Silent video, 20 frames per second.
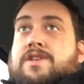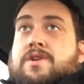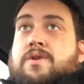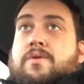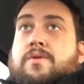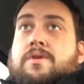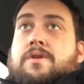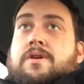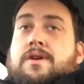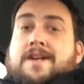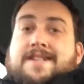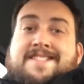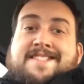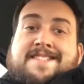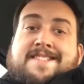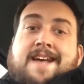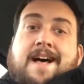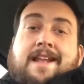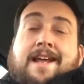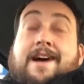you're a
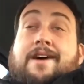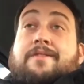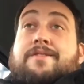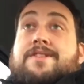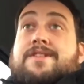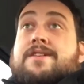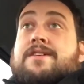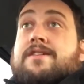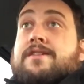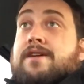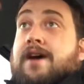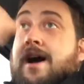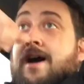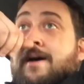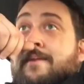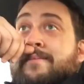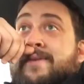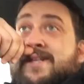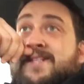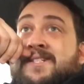sellout.
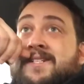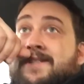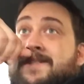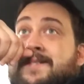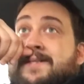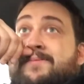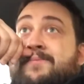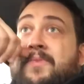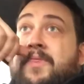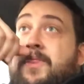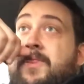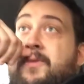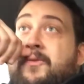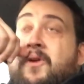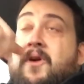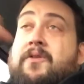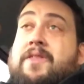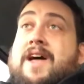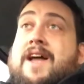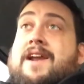Let's just
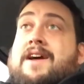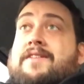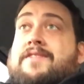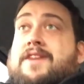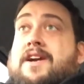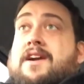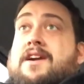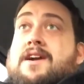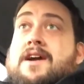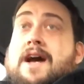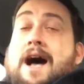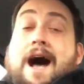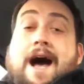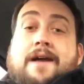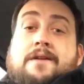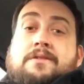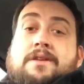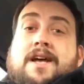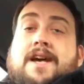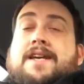throw that out there. I
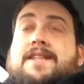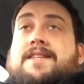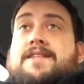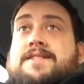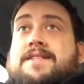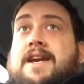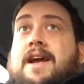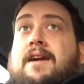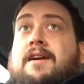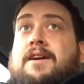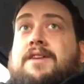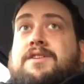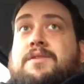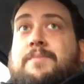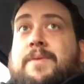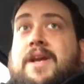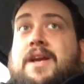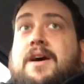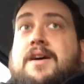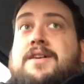don't like this character
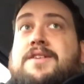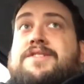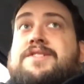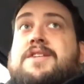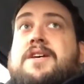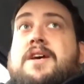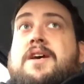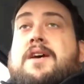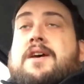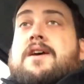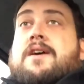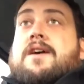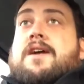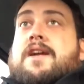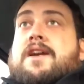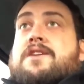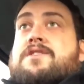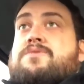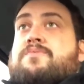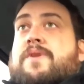because
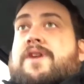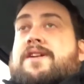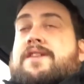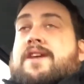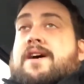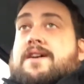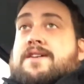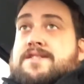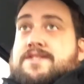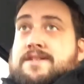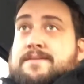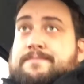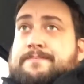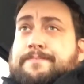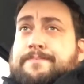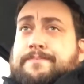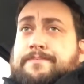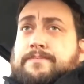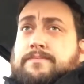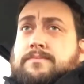here's what it does.
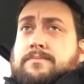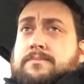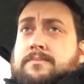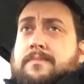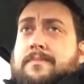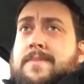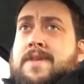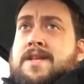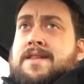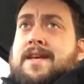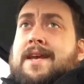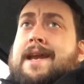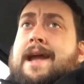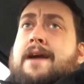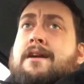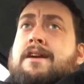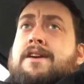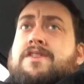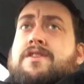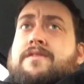The
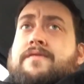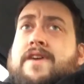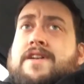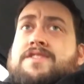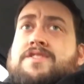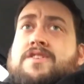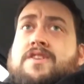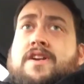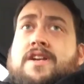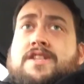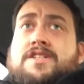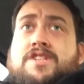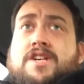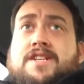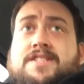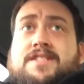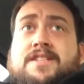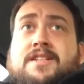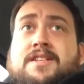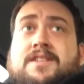character of Atsuguri
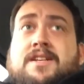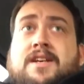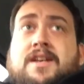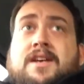Jason,